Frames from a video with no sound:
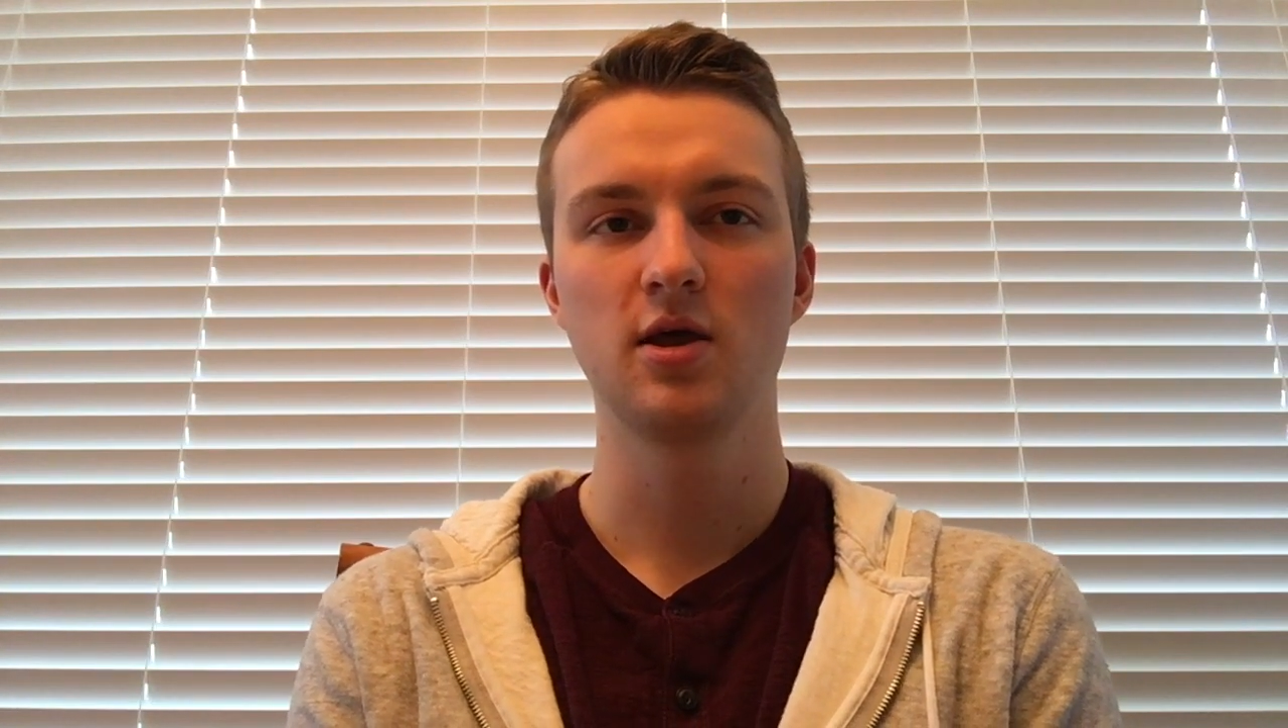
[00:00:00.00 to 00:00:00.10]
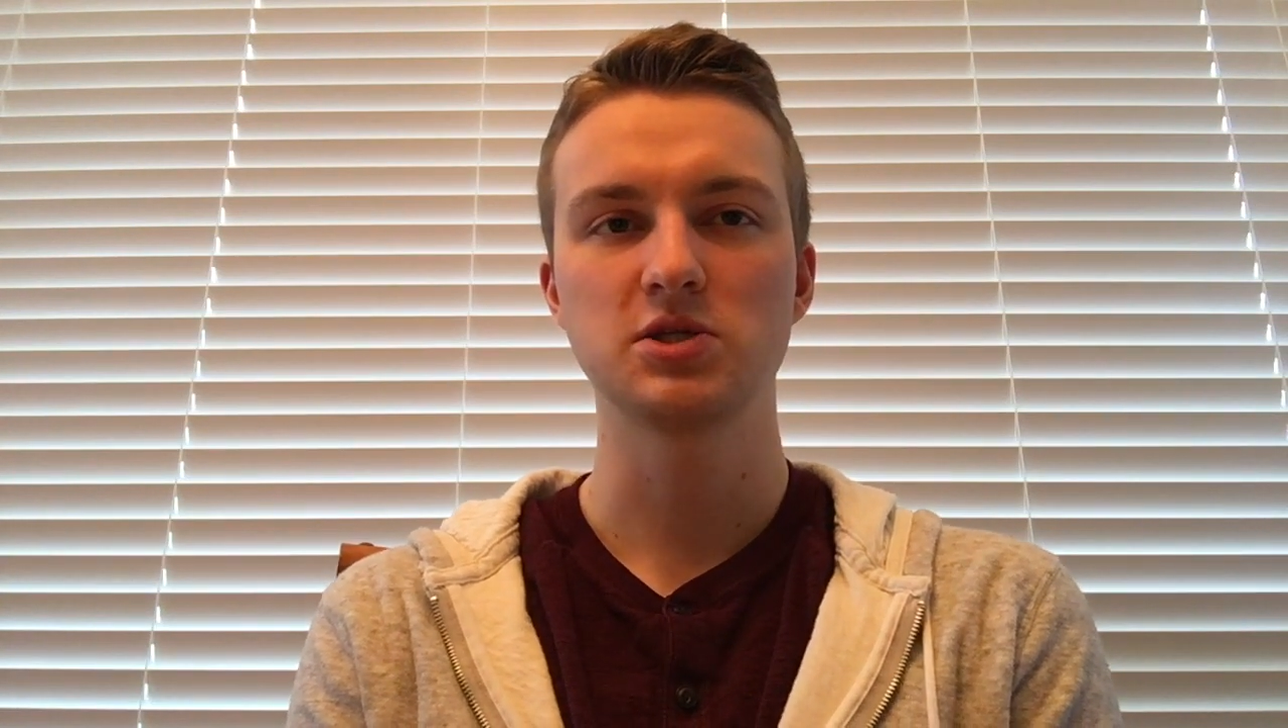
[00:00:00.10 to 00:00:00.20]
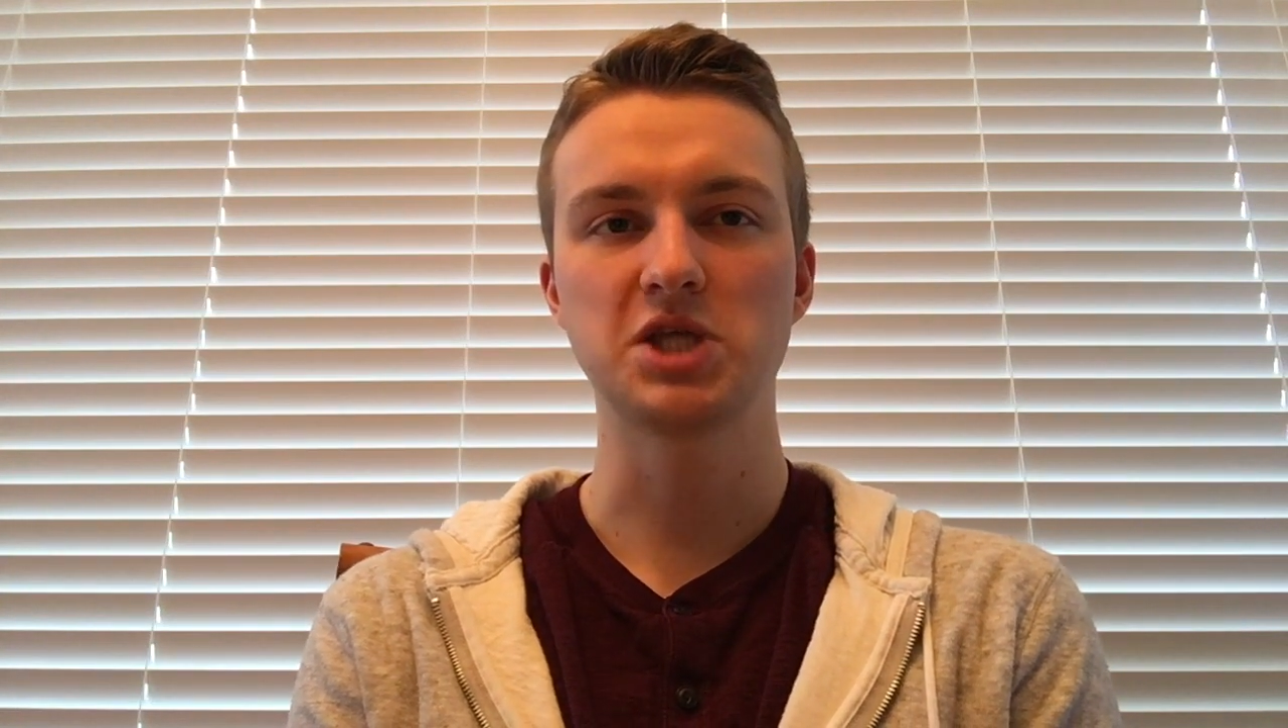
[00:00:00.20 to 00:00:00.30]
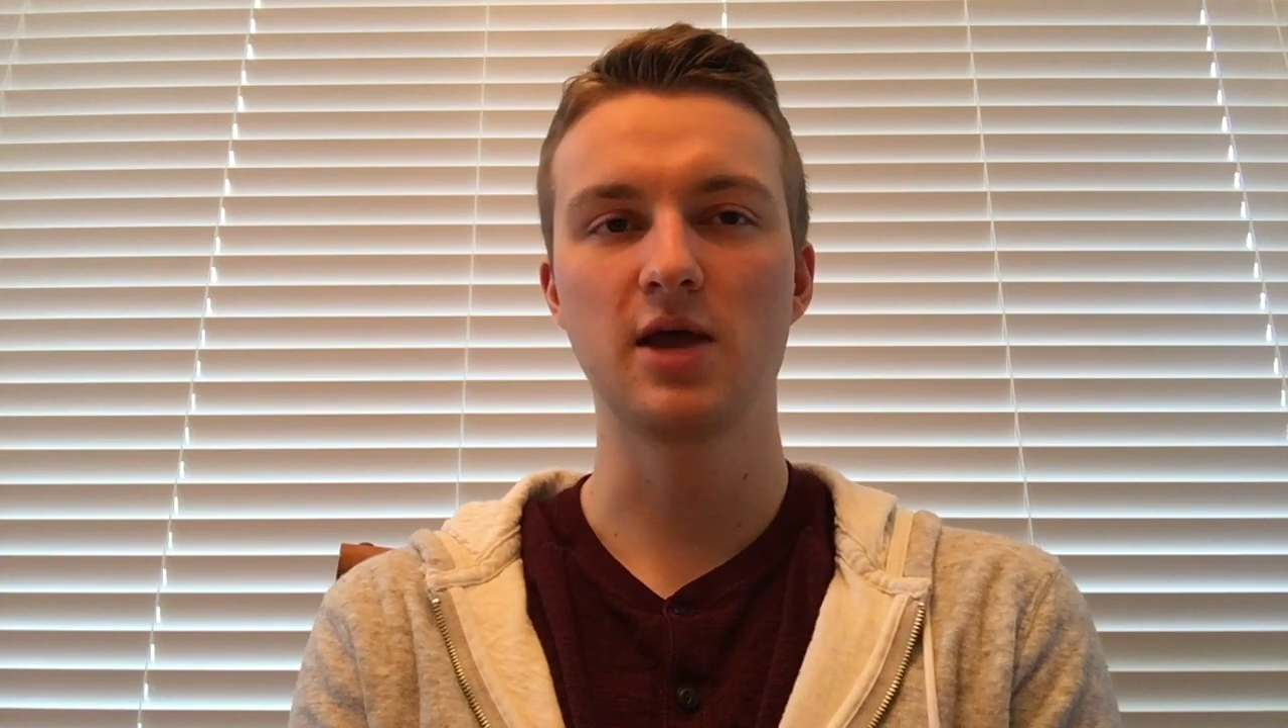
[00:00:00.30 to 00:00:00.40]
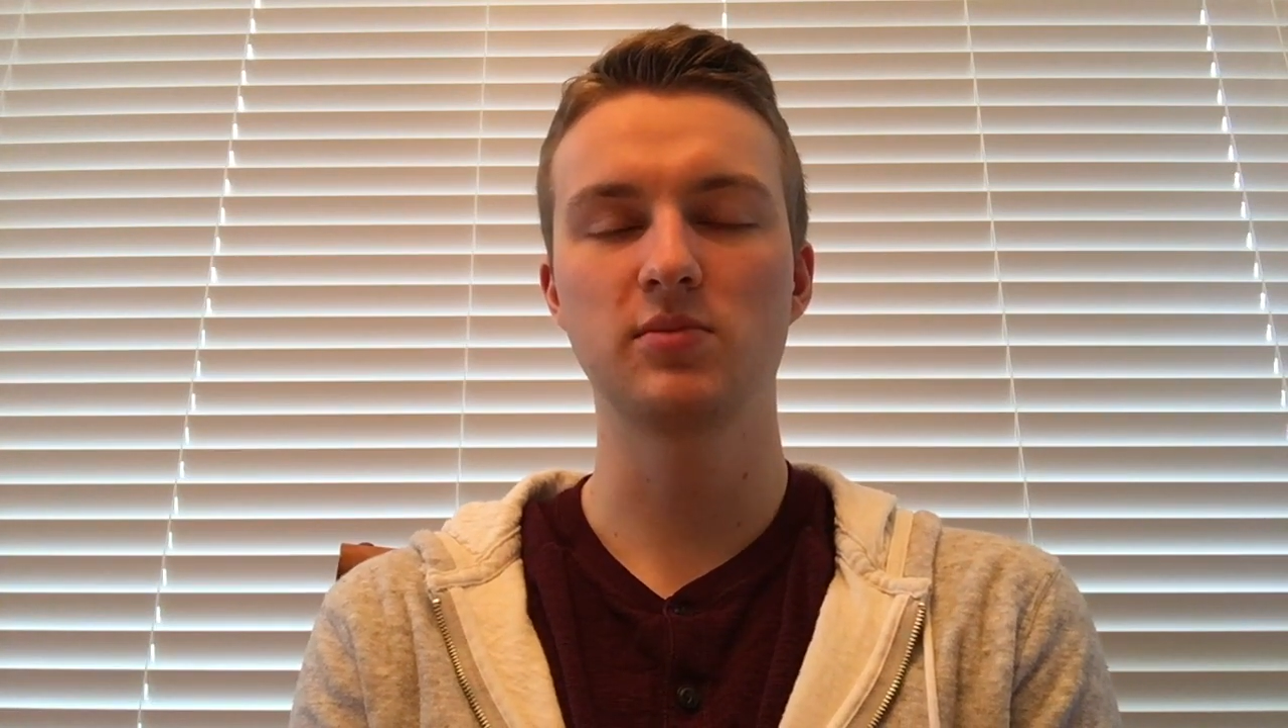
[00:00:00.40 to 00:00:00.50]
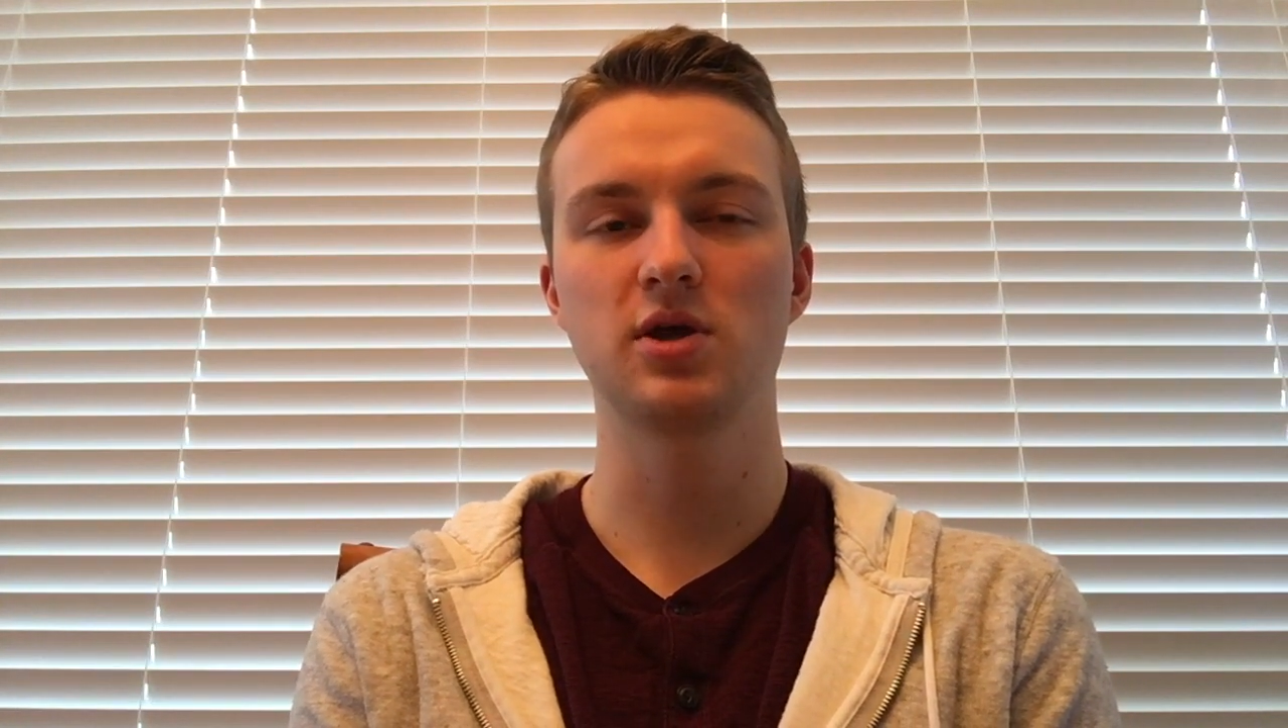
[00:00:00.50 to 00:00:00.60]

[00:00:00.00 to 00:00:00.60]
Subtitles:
Sam